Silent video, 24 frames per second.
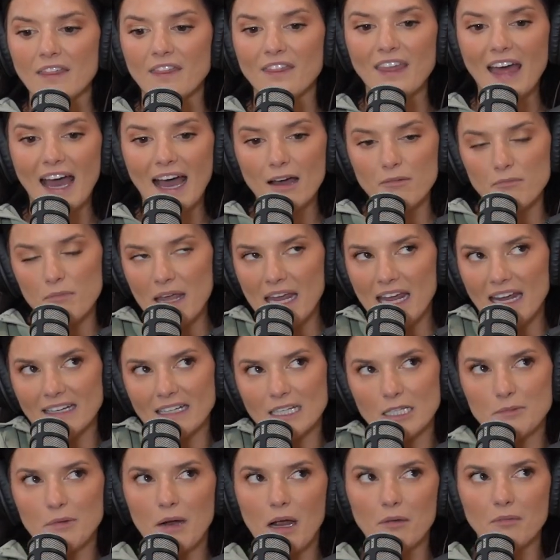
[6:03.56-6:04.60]
That pain
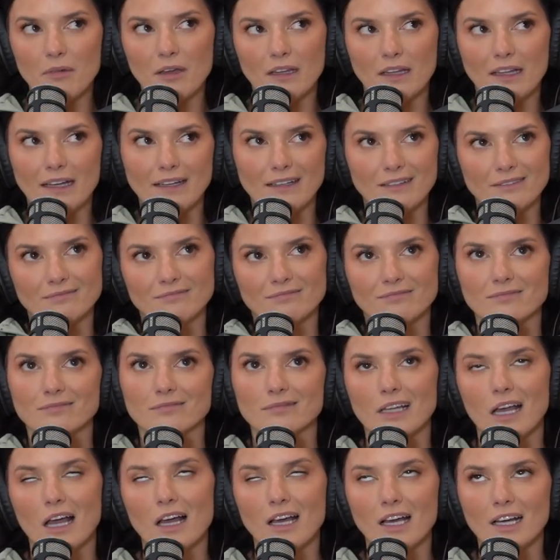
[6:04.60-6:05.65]
is probably like
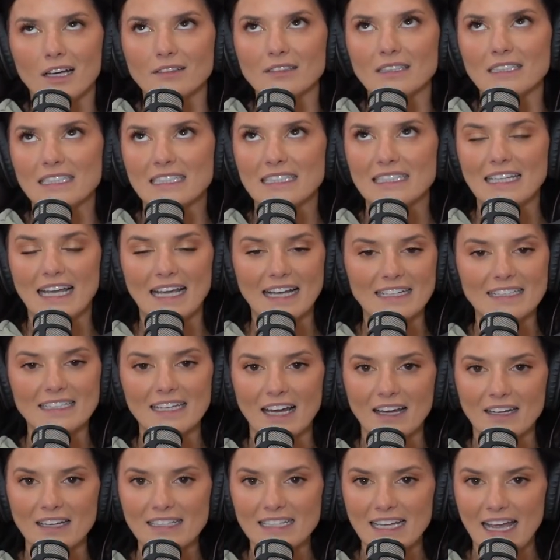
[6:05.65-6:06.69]
a 6
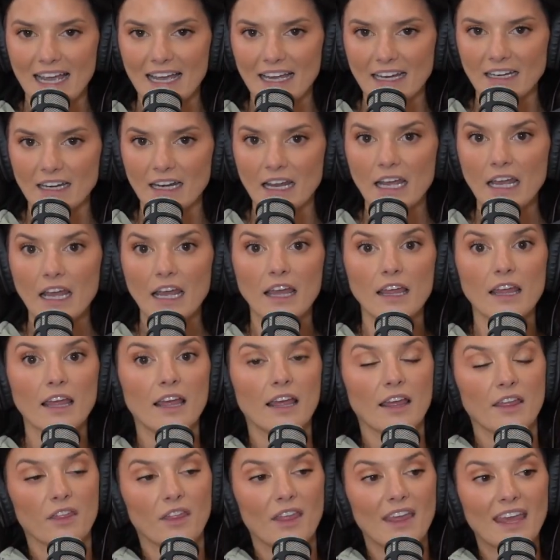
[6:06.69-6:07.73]
out of 10.
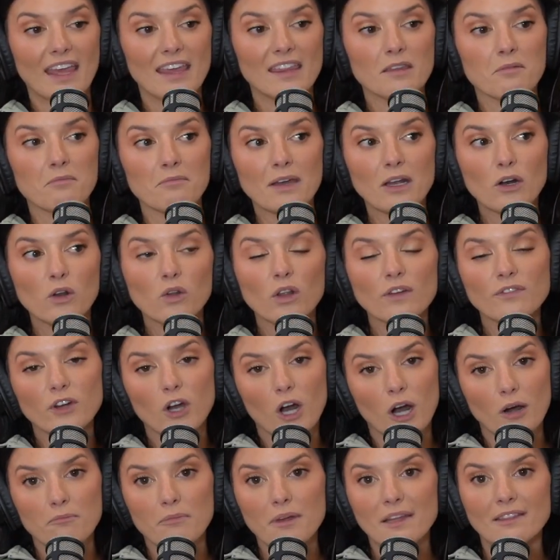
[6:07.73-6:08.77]
In the middle of your
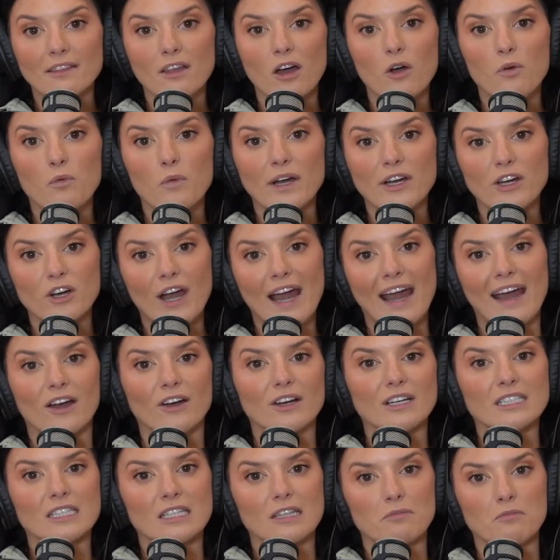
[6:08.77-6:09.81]
armpit though, where your hair
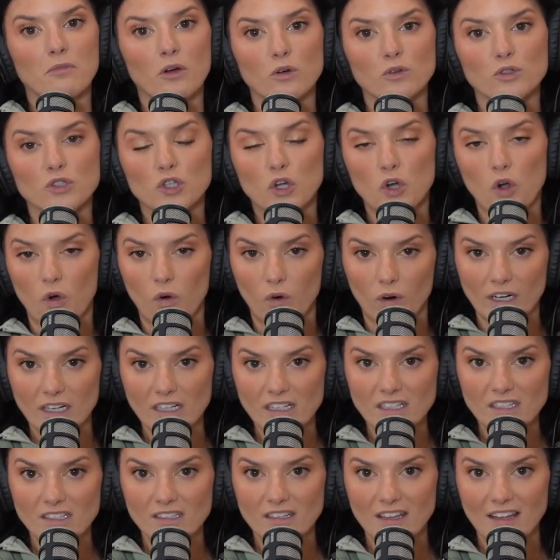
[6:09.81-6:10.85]
is the most
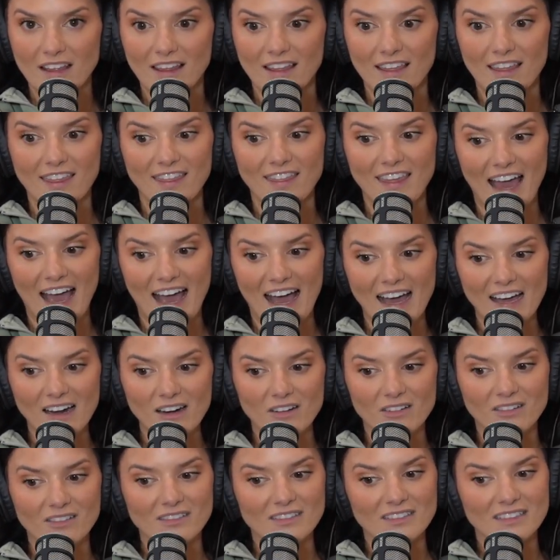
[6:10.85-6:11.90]
coarse, that
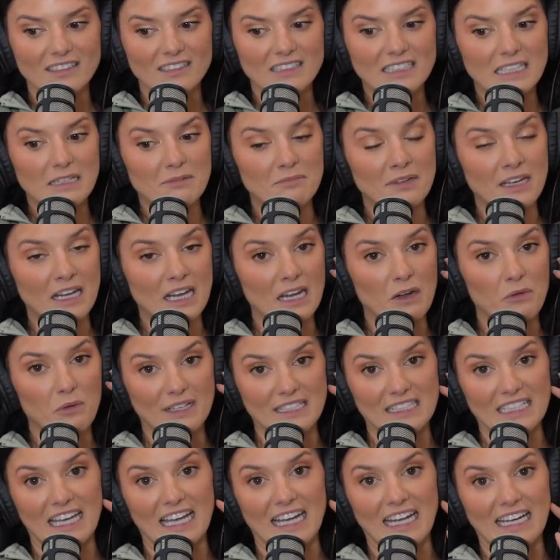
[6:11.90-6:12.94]
to me
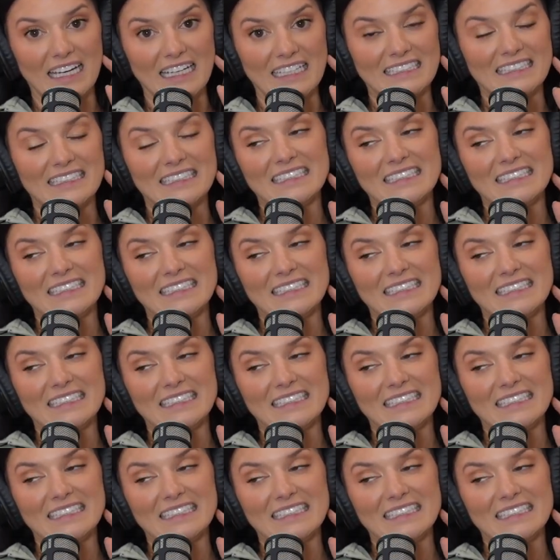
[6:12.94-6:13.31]
was like